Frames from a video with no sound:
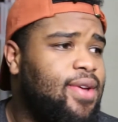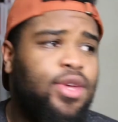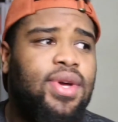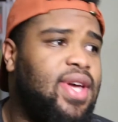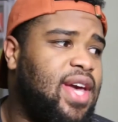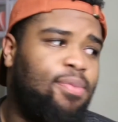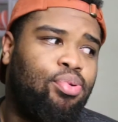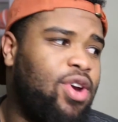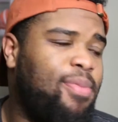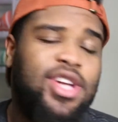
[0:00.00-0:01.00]
You can get
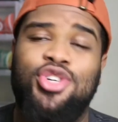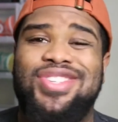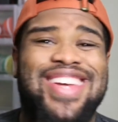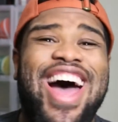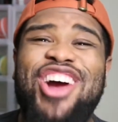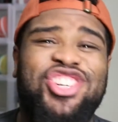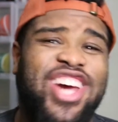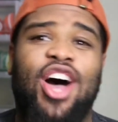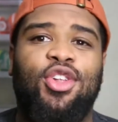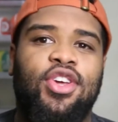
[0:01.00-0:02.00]
pretty much your entire
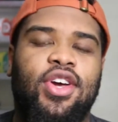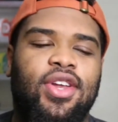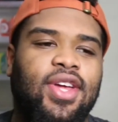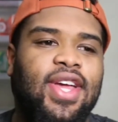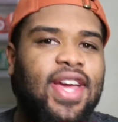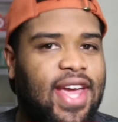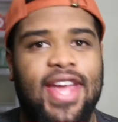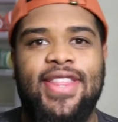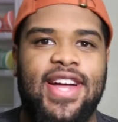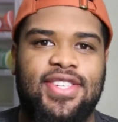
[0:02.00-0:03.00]
childhood
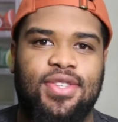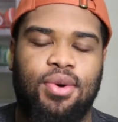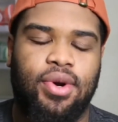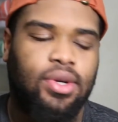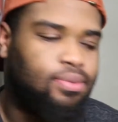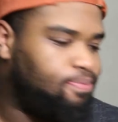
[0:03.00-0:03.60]
in that store.